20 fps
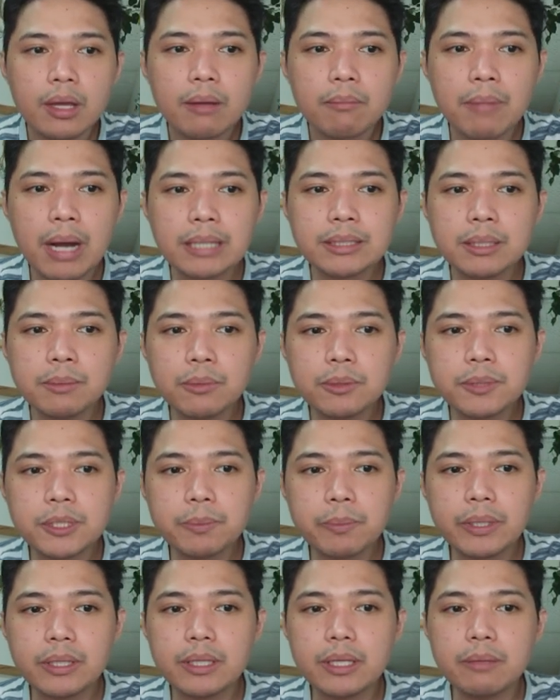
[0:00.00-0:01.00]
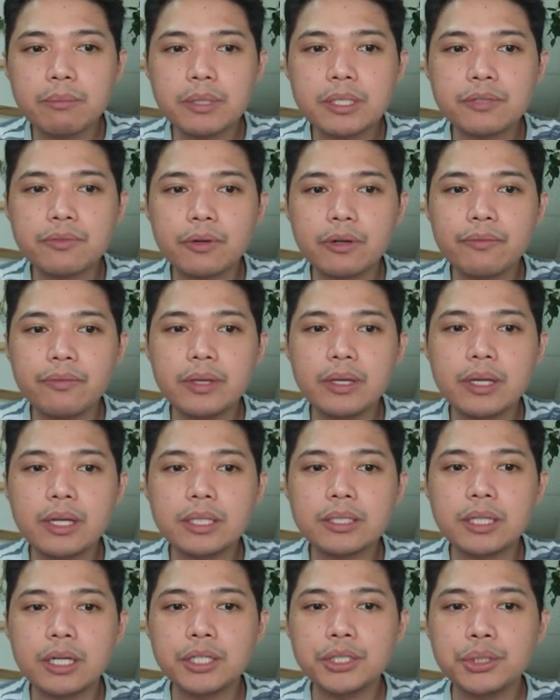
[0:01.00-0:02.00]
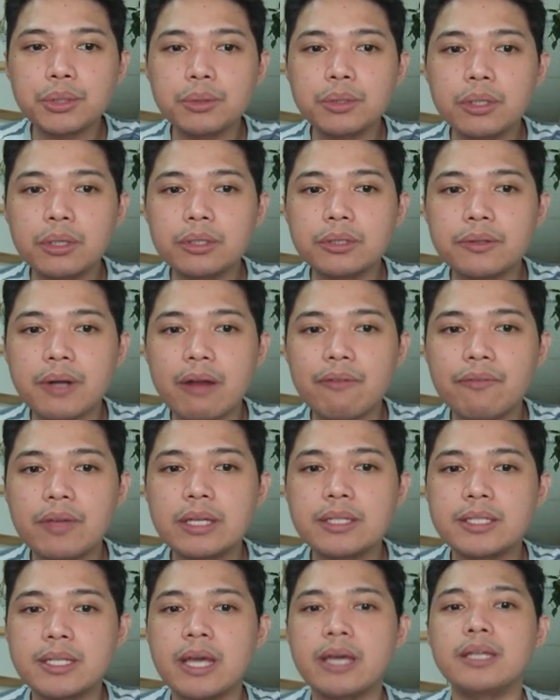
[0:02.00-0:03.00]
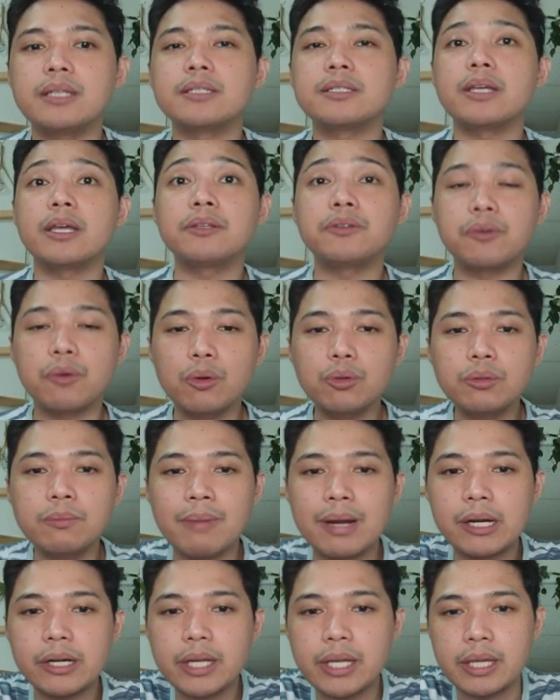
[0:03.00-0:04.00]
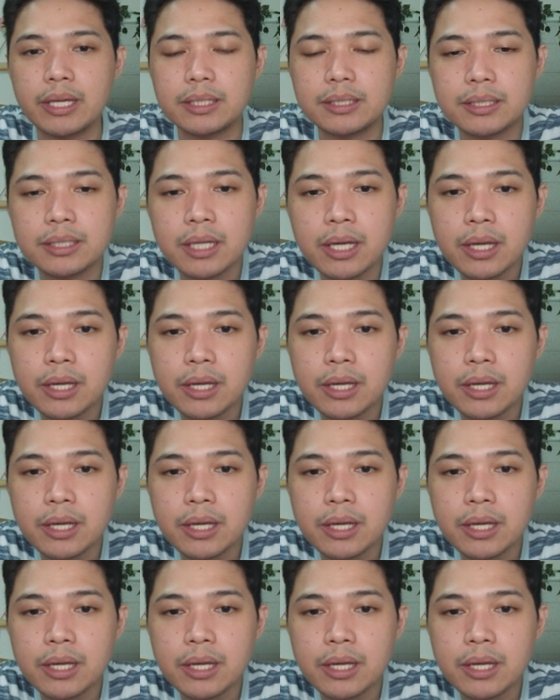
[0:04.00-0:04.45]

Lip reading: Maximum speed limits for vehicles are shown on traffic signs and road markings.